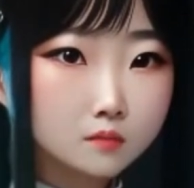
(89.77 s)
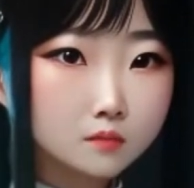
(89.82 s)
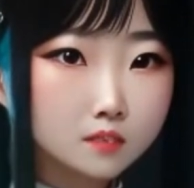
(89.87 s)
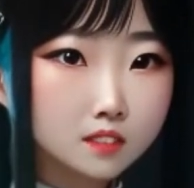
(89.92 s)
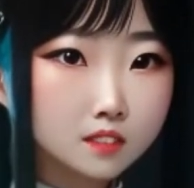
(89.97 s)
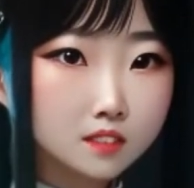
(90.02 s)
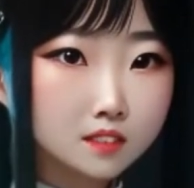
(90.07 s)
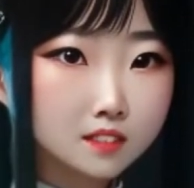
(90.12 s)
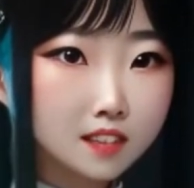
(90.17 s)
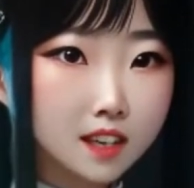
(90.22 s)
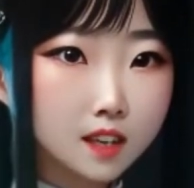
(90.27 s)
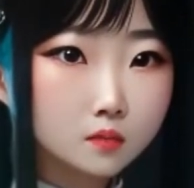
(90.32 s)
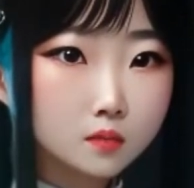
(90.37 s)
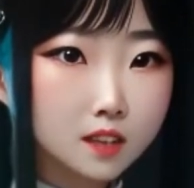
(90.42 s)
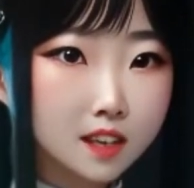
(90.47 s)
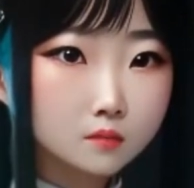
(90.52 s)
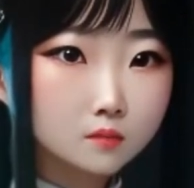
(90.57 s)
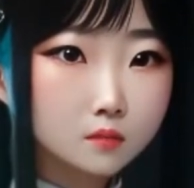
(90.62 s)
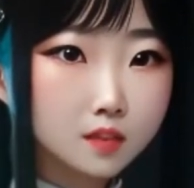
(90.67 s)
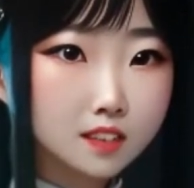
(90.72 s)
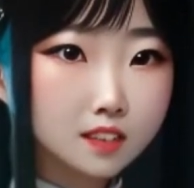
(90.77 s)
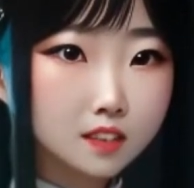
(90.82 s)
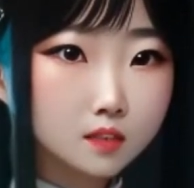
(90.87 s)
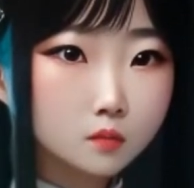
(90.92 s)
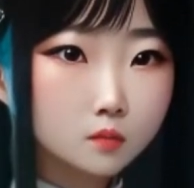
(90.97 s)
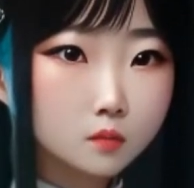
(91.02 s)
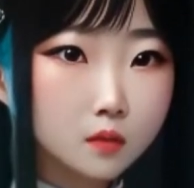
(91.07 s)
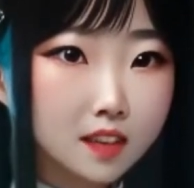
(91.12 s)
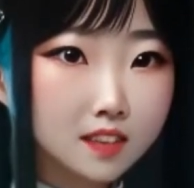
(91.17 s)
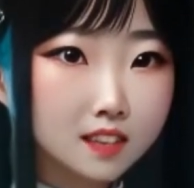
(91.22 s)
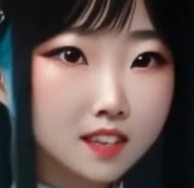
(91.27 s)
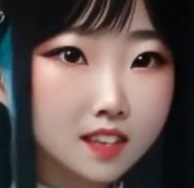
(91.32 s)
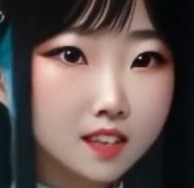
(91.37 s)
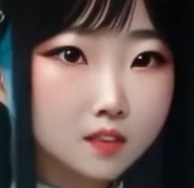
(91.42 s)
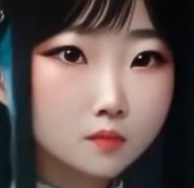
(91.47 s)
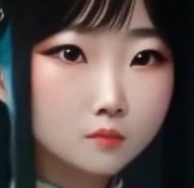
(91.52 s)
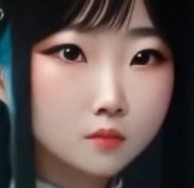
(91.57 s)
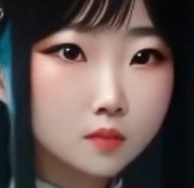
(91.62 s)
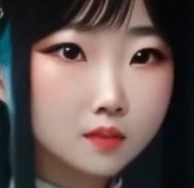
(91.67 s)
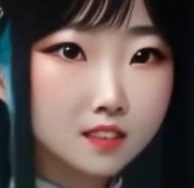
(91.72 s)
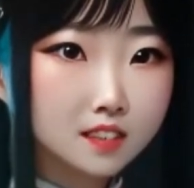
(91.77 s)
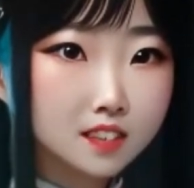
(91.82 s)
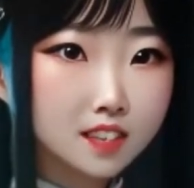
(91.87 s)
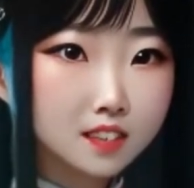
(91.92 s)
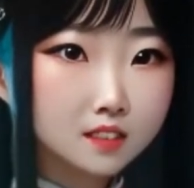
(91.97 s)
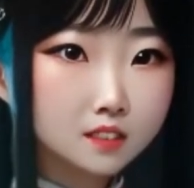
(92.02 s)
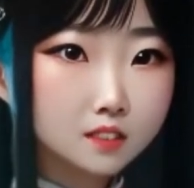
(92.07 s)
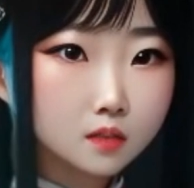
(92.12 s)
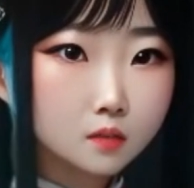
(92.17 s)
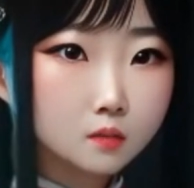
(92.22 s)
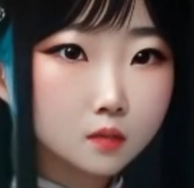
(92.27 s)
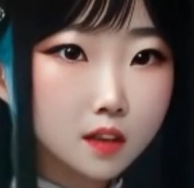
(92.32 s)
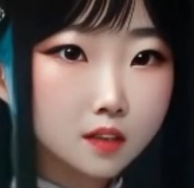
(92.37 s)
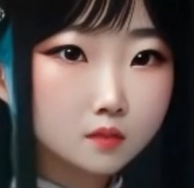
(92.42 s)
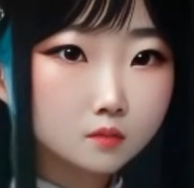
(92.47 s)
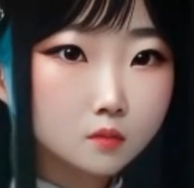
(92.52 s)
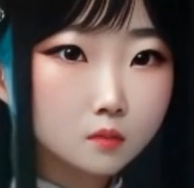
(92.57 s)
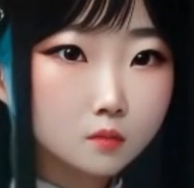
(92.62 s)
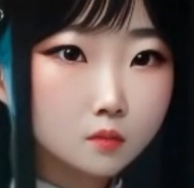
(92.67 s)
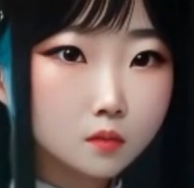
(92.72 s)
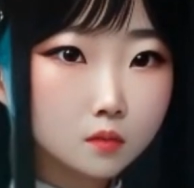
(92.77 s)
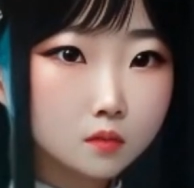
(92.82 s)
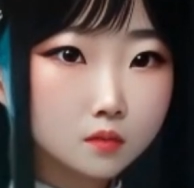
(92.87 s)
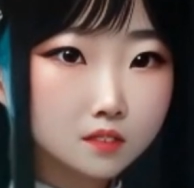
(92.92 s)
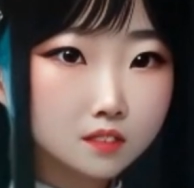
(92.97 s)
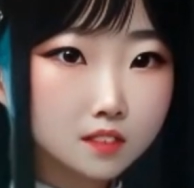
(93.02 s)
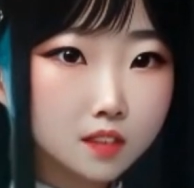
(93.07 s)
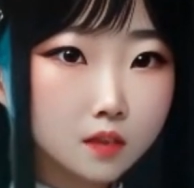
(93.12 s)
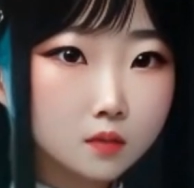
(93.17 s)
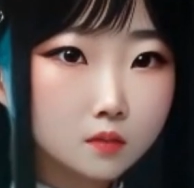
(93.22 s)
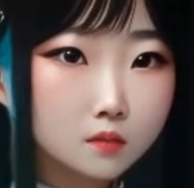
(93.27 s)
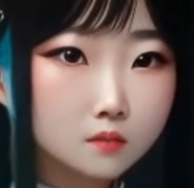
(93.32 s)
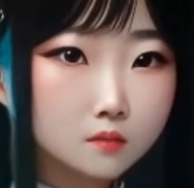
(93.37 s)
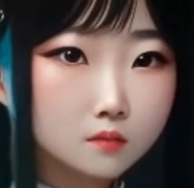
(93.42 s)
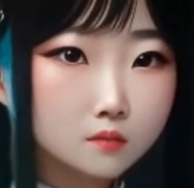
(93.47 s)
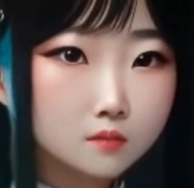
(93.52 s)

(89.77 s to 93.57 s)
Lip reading: She scoured every nook and cranny, but the key to the locked room eluded her.